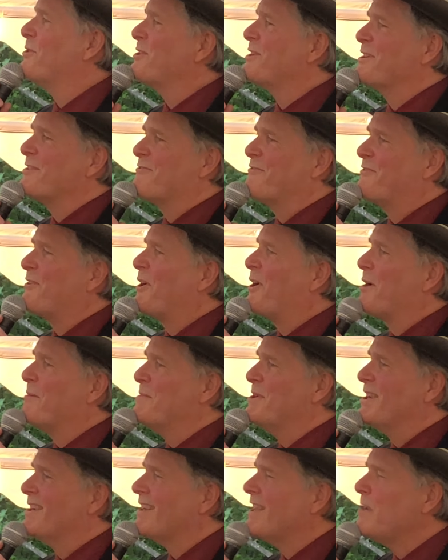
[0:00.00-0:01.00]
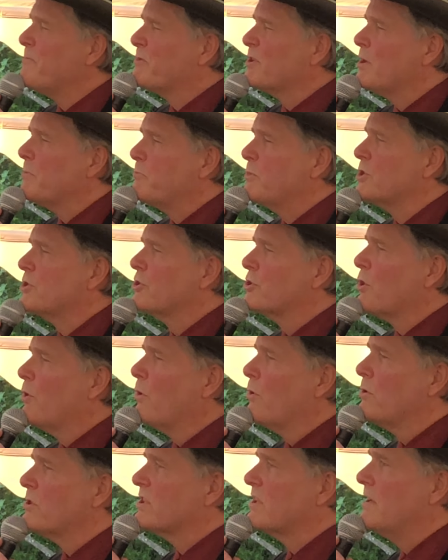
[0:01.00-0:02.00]
work of farming and keeping up with
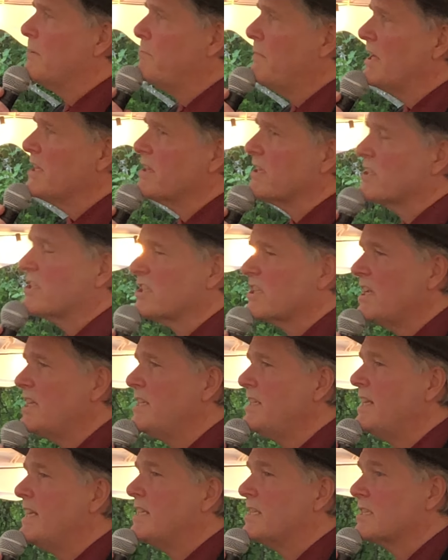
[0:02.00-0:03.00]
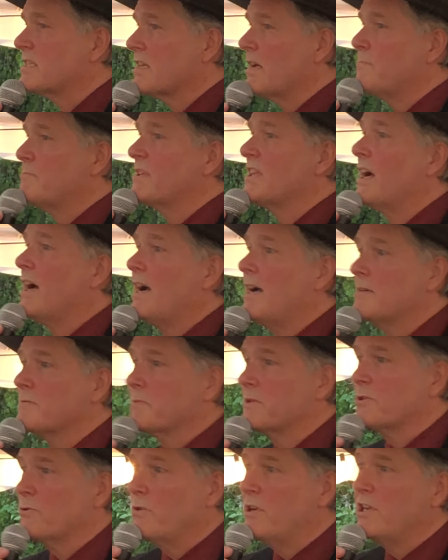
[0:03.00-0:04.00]
chores and a month of Sundays sometimes
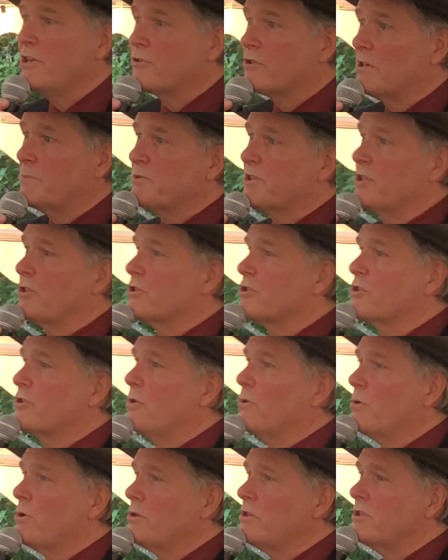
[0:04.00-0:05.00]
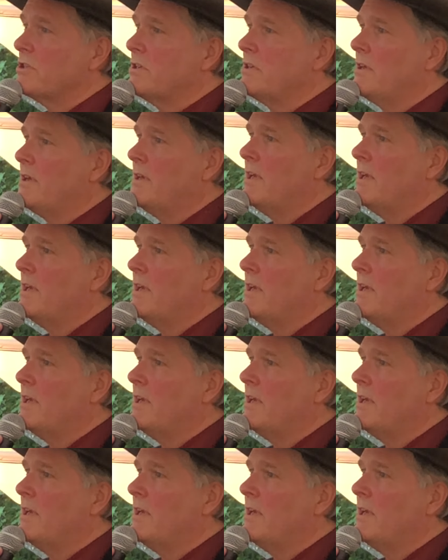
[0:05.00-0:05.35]
between trips to the stores.